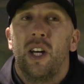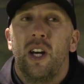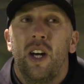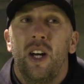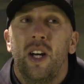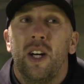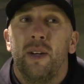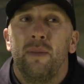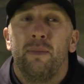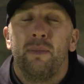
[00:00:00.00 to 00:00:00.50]

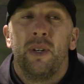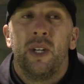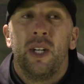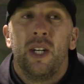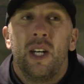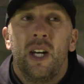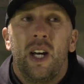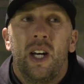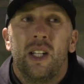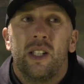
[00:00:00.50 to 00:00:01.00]

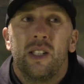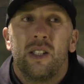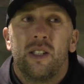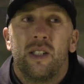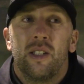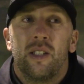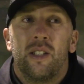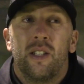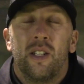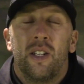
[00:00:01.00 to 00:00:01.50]

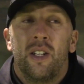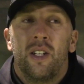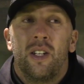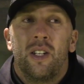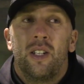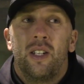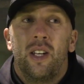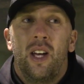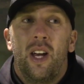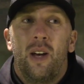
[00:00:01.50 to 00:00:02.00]

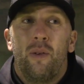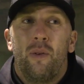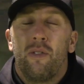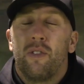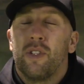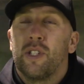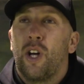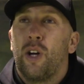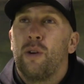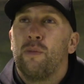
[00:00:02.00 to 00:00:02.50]
And yeah,
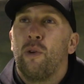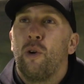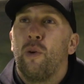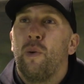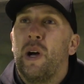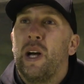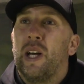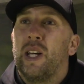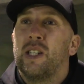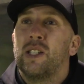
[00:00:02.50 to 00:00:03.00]
whether it's home or
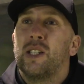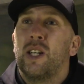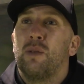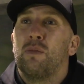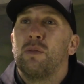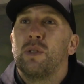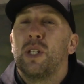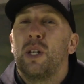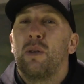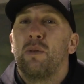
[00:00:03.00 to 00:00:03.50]
away,
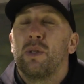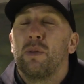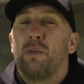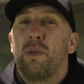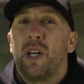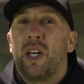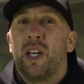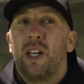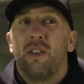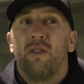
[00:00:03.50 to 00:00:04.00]
teams seem to
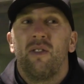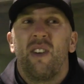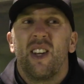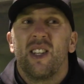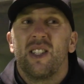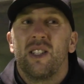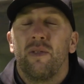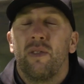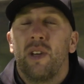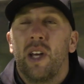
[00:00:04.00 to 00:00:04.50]
be
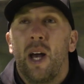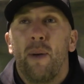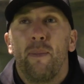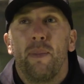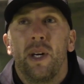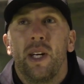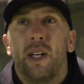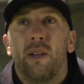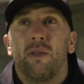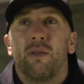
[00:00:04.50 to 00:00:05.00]
relatively
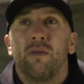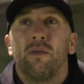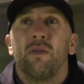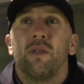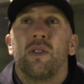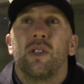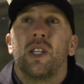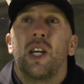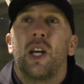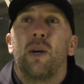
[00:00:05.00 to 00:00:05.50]
happy
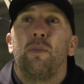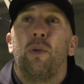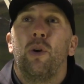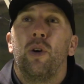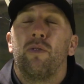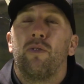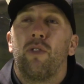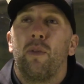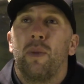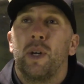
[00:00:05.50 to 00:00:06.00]
to get a
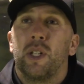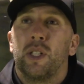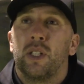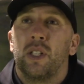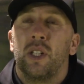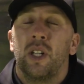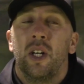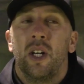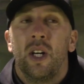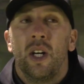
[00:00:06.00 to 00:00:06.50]
point from us.